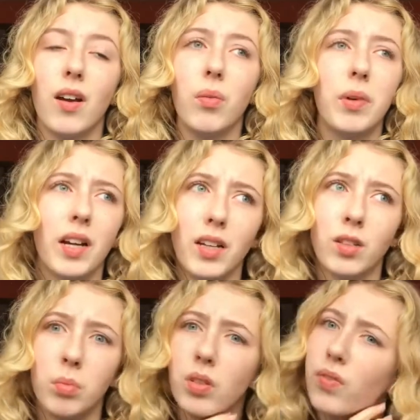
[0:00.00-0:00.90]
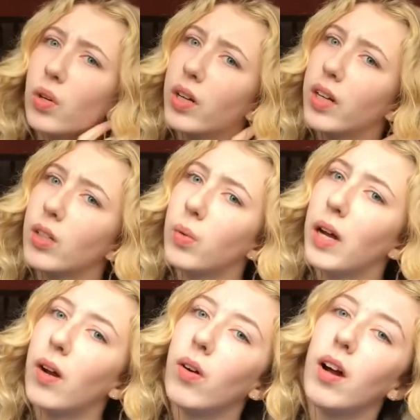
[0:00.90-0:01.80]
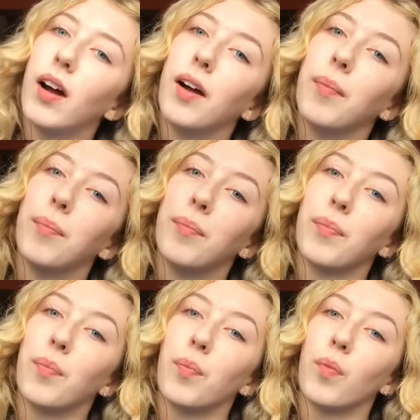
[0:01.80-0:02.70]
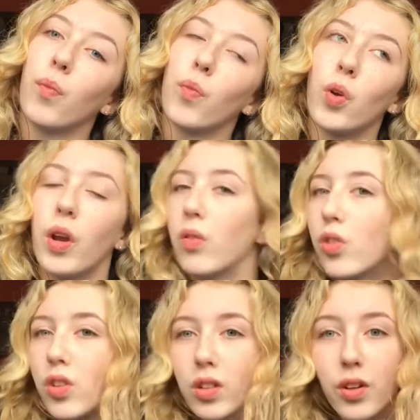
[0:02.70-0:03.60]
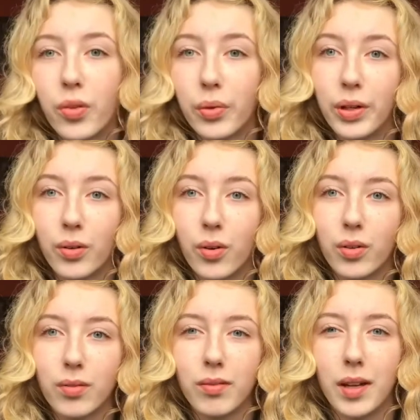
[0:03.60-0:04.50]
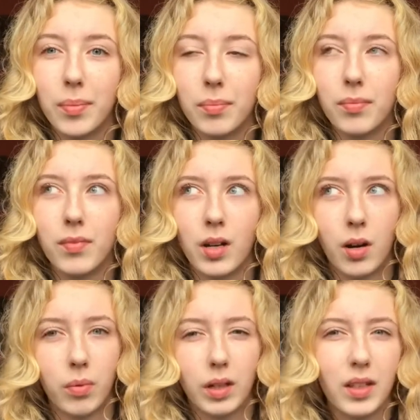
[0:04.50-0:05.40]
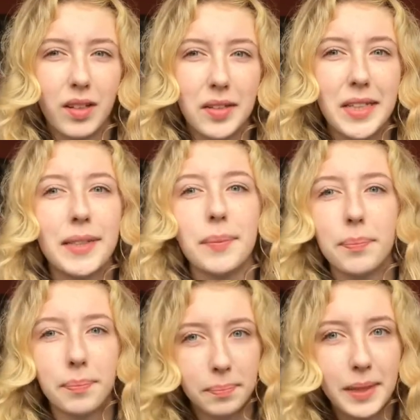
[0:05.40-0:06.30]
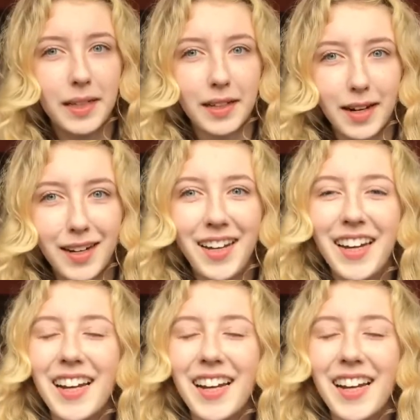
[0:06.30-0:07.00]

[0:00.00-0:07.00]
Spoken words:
Oh my god, it's almost 4 years, wow. So he was just a little 3-year-old. I'm not really little, he's a big guy.